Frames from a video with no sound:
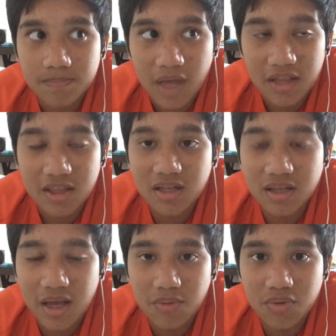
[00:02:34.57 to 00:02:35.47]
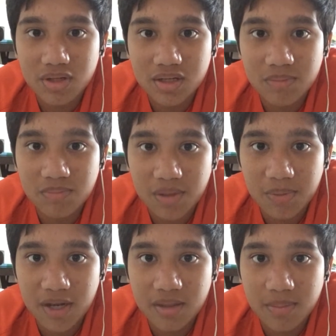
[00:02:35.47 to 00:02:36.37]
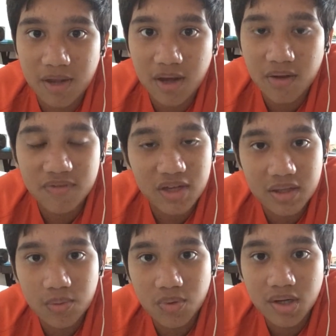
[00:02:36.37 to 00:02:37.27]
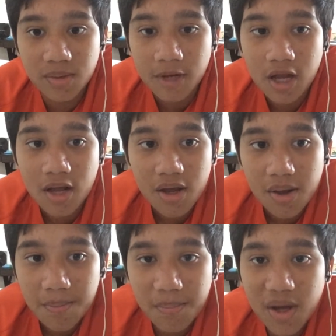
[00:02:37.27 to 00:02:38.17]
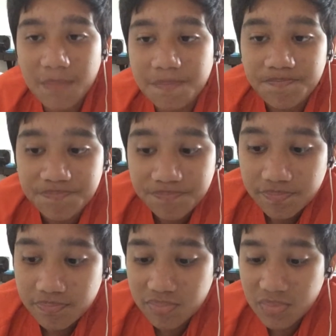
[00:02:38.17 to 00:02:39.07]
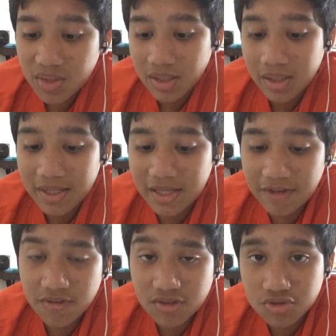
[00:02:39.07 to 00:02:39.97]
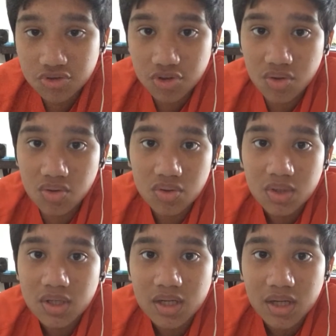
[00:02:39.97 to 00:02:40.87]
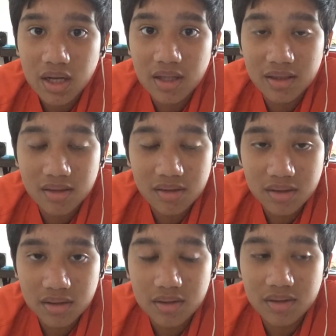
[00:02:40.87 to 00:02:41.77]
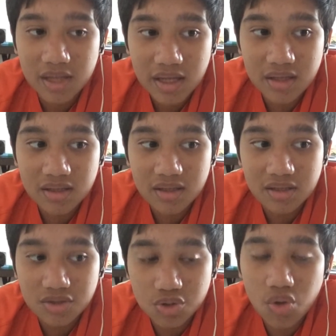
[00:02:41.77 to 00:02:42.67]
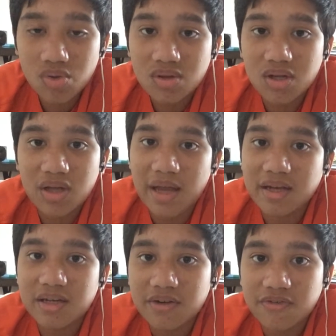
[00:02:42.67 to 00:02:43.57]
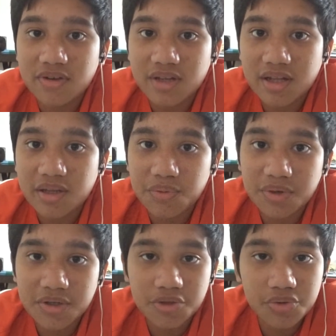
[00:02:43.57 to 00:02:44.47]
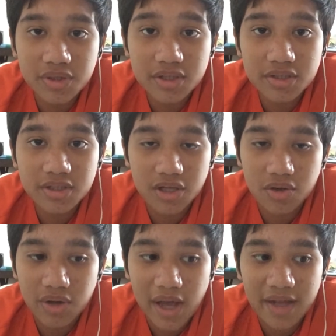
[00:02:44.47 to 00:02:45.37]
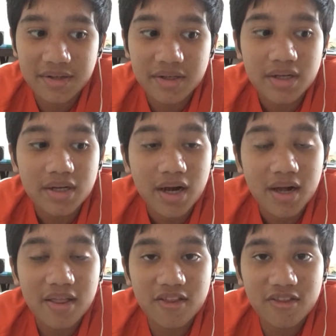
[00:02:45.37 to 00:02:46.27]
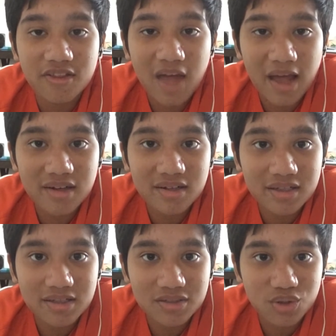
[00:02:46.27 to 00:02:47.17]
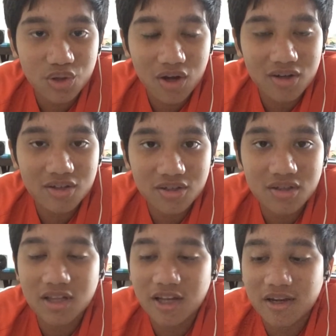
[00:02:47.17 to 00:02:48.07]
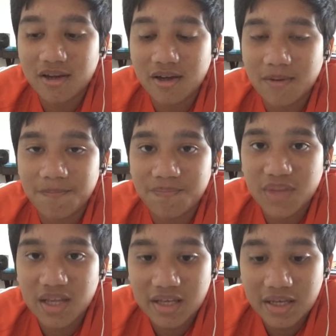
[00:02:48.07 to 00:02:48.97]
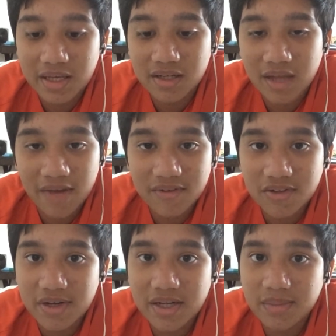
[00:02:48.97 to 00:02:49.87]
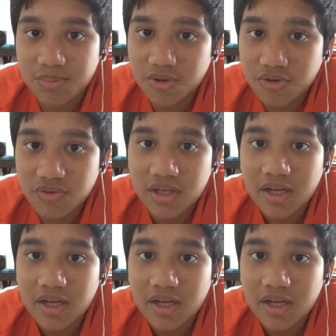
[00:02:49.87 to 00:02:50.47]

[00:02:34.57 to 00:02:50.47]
I think they were the team that played the playoff. Yeah, they were. But even so, they don't look any different than they were 2 years ago, and that is not a good thing. They haven't really improved.